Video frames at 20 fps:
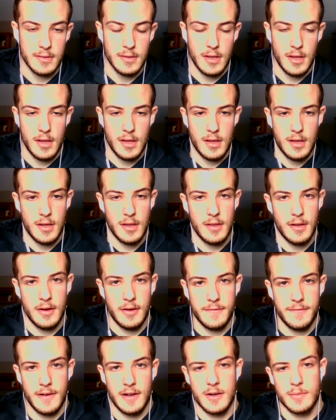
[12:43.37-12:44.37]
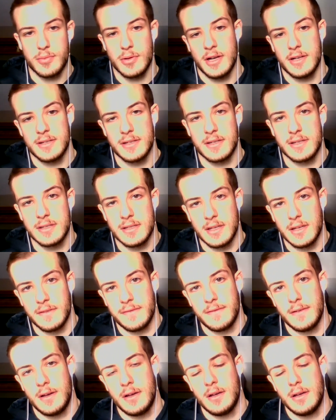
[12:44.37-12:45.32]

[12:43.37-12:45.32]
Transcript: our final project stuff.